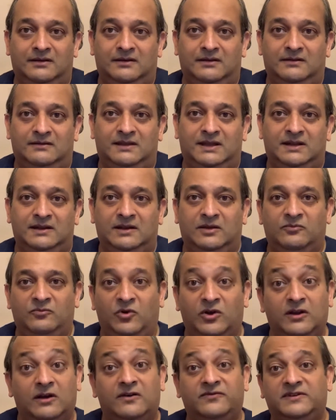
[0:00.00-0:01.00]
Then one
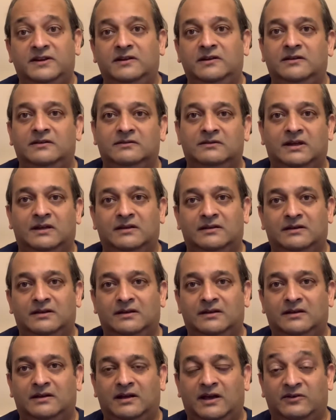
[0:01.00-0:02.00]
afternoon,
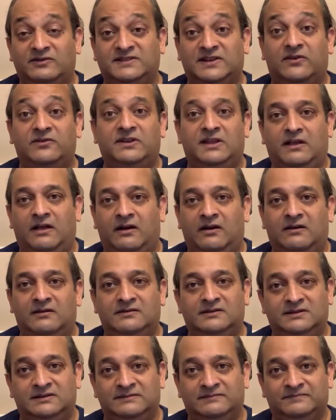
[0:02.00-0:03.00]
I was out in the
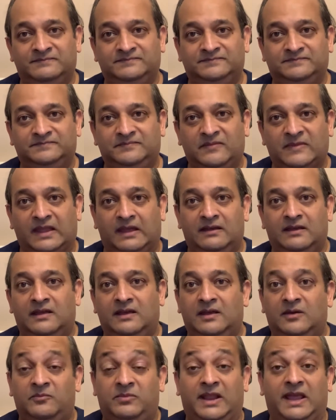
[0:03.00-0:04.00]
garden
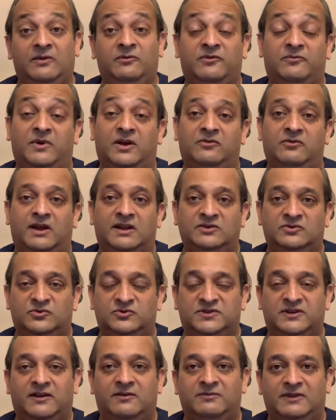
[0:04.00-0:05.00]
playing with my granddaughter
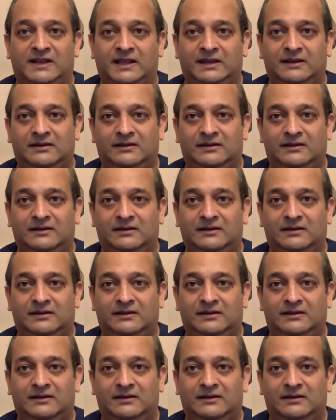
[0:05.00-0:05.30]
Emily.